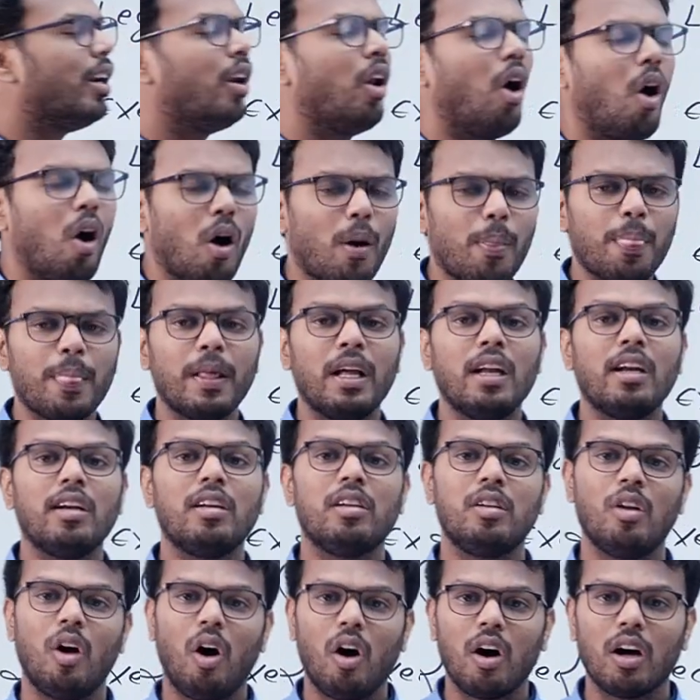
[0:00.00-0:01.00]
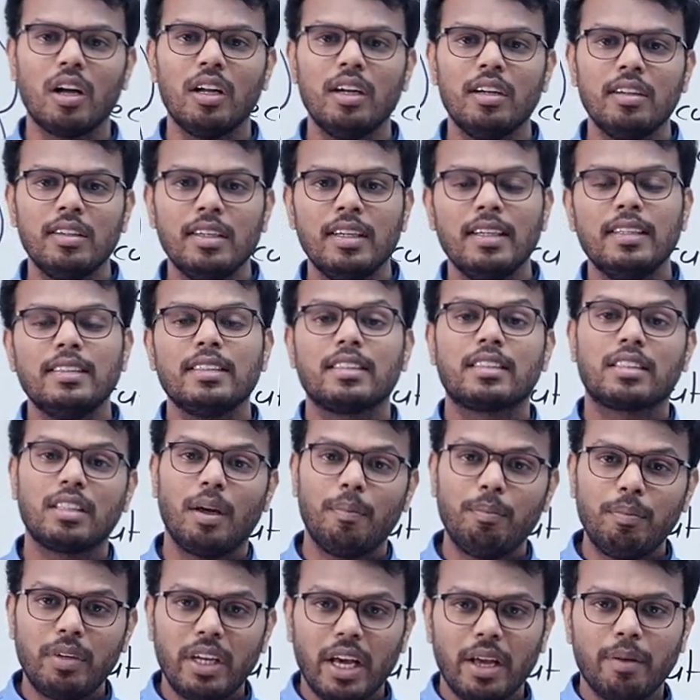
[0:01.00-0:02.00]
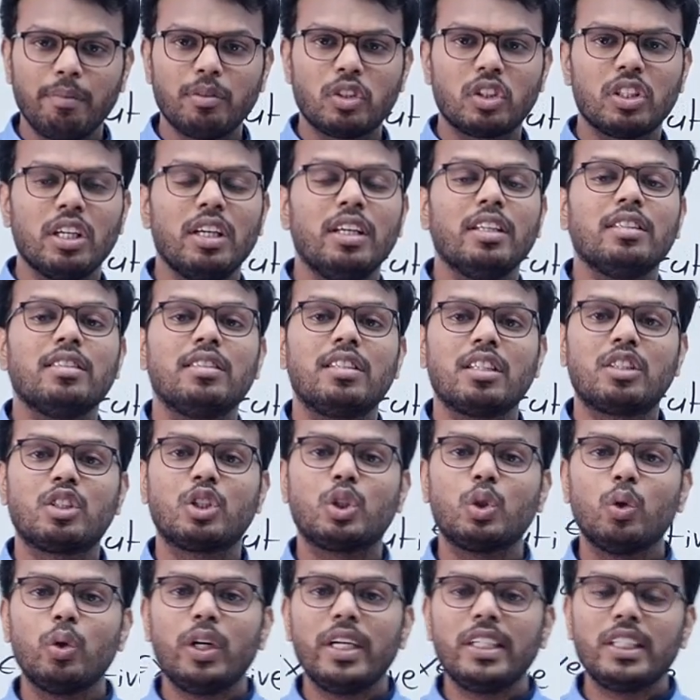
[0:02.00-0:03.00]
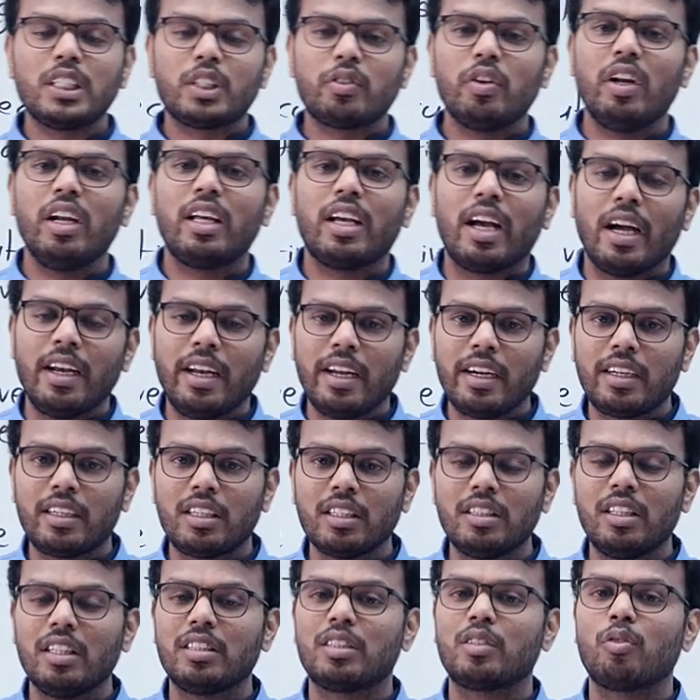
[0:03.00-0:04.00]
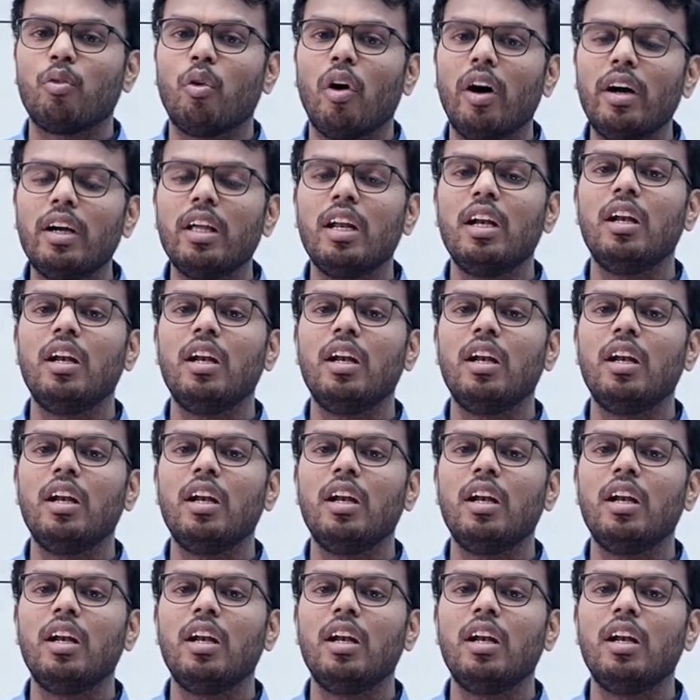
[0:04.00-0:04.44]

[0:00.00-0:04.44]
law, sometimes the students will connect this word